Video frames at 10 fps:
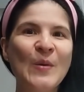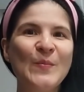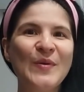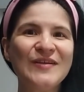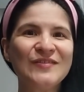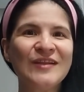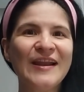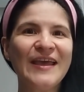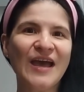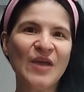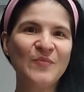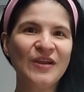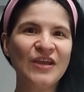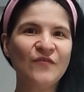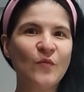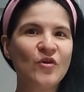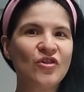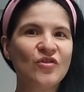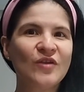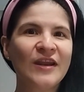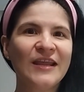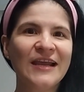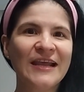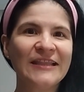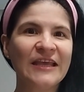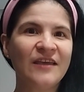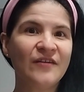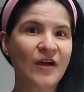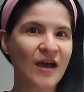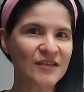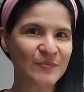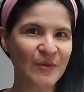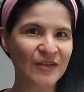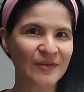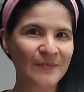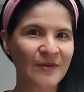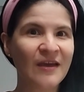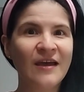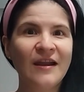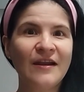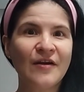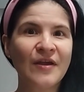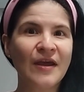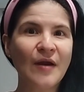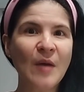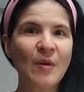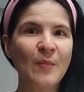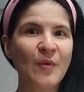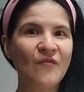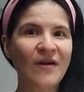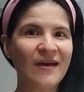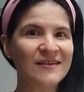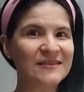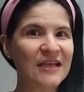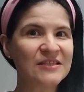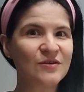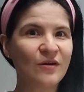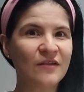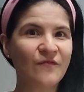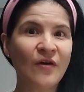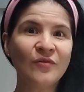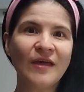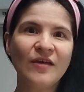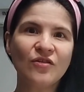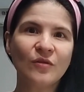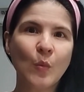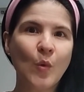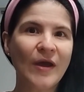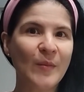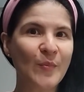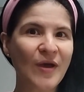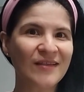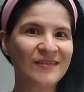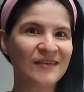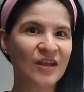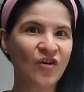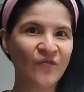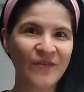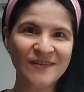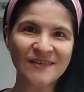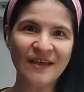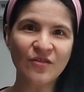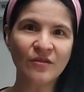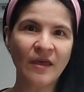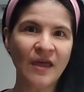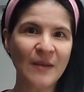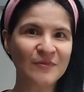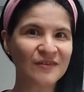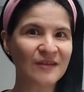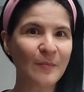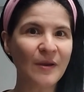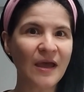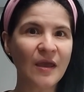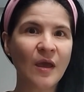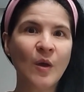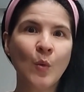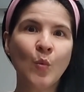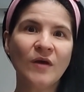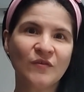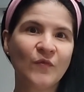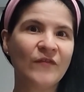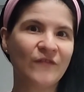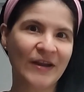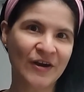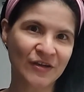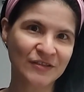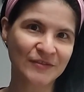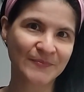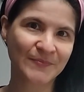Personally, I believe we shouldn't neglect either aspect. Learning grammar provides a solid foundation, while practicing conversation helps us apply what we've learned.